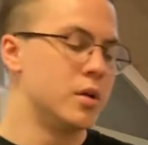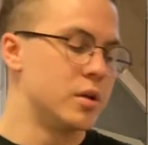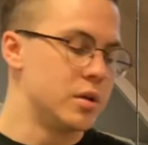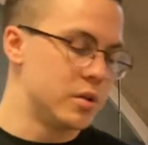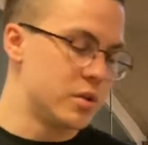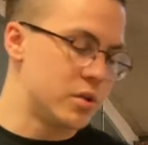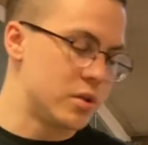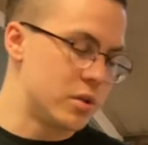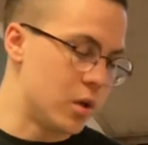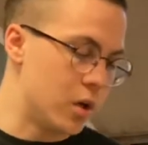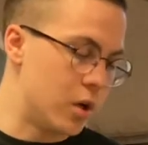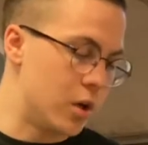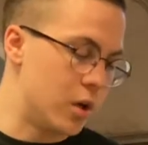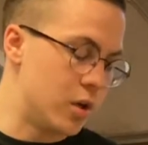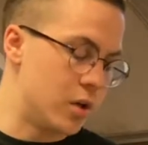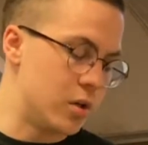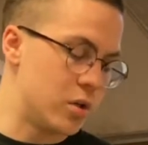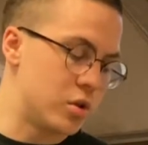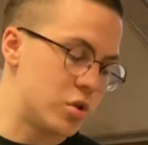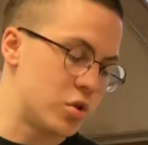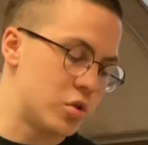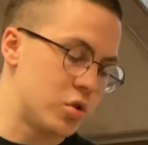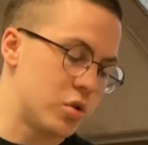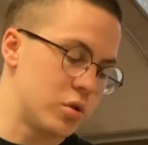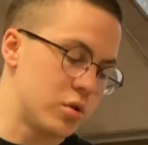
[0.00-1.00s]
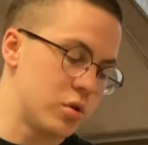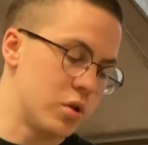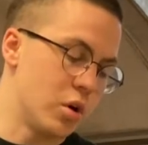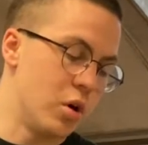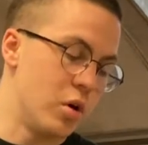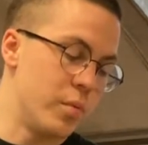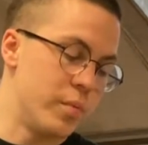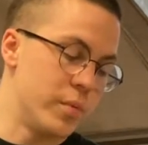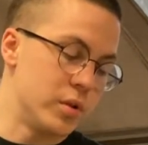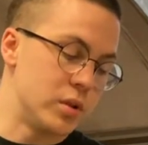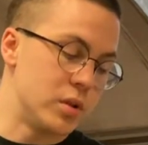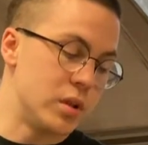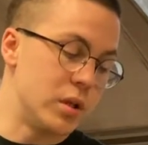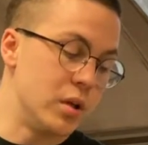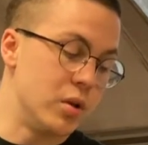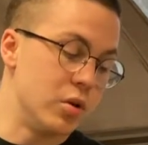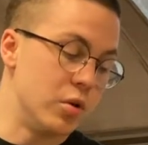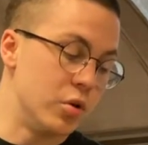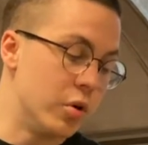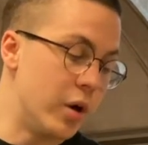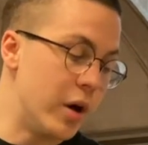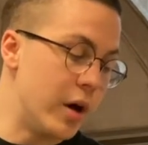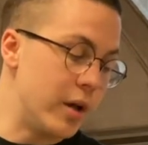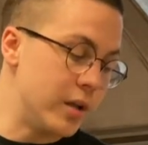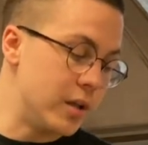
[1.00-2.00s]
sign
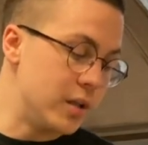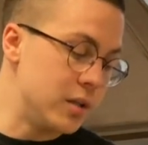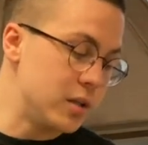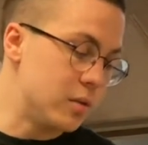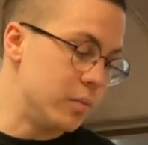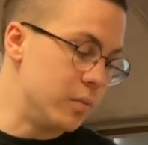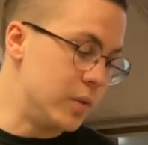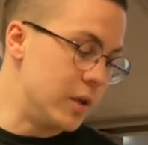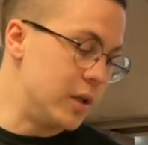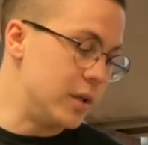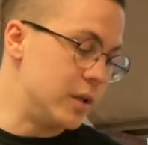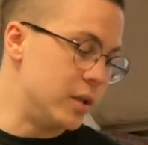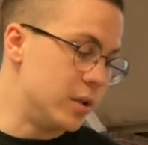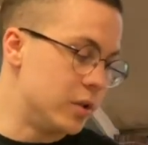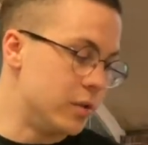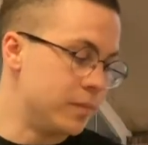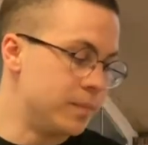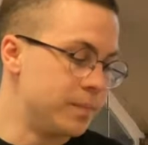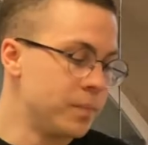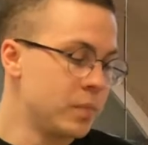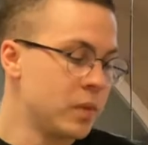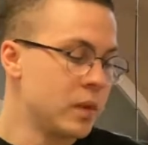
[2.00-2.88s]
material and intermediate.